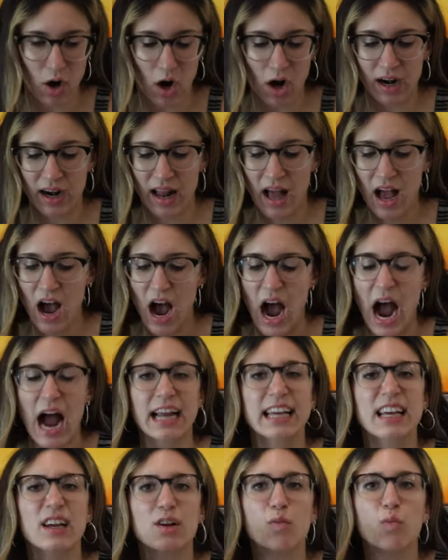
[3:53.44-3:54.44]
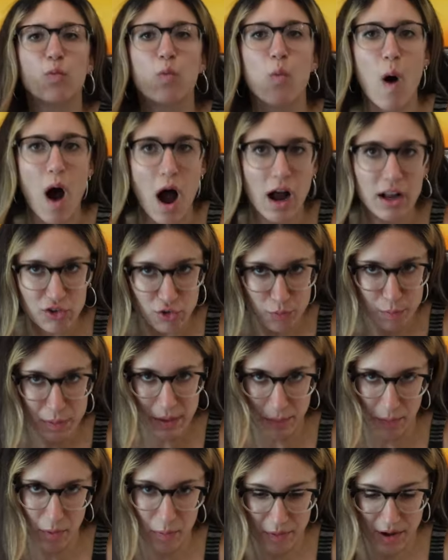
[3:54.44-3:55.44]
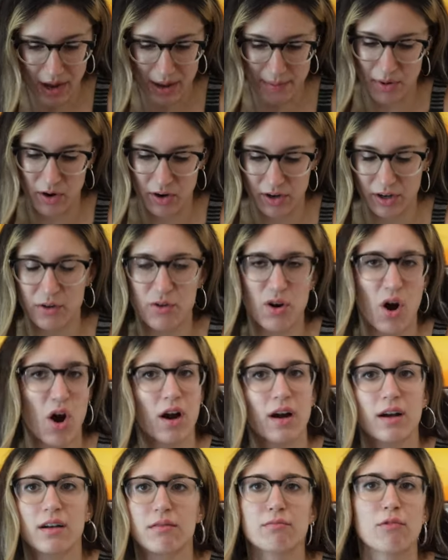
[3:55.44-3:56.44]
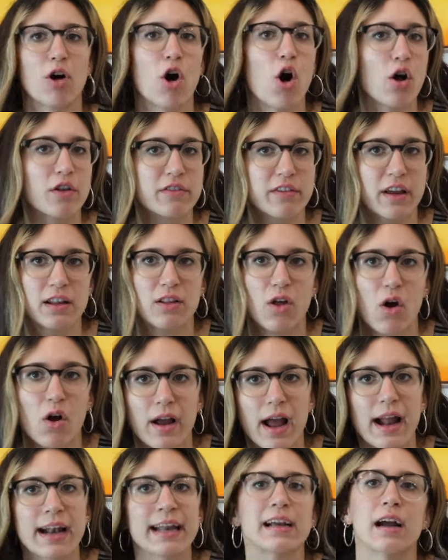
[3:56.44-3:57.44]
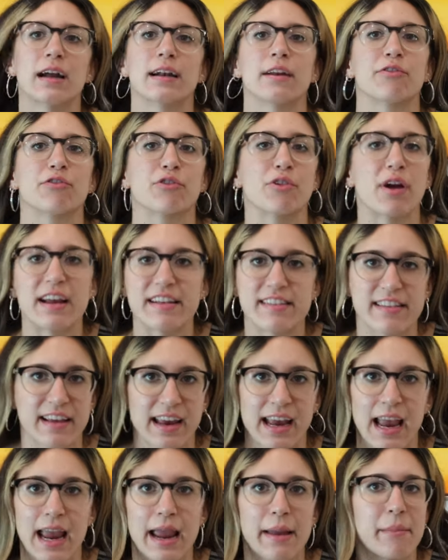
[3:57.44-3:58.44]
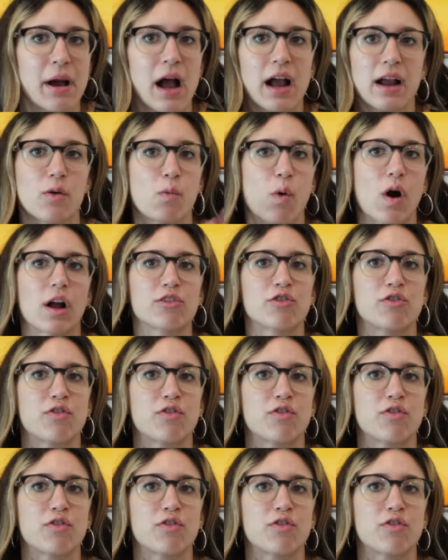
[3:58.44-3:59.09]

Kart I could watch people play Mario Kart all day long. Any kind of racing game, I could watch